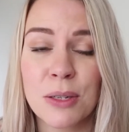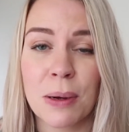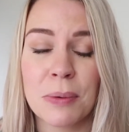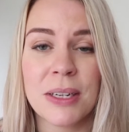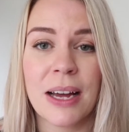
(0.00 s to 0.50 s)
So
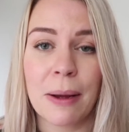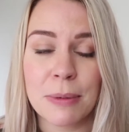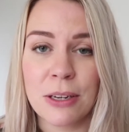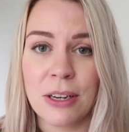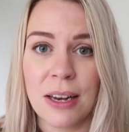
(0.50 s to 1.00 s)
I would
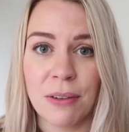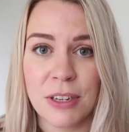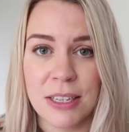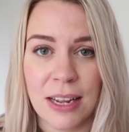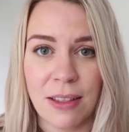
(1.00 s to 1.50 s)
absolutely love
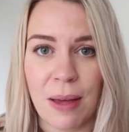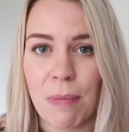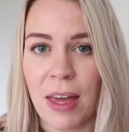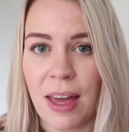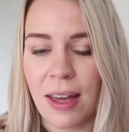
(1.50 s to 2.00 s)
to take
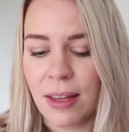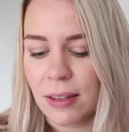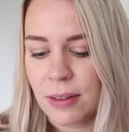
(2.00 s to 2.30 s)
them there.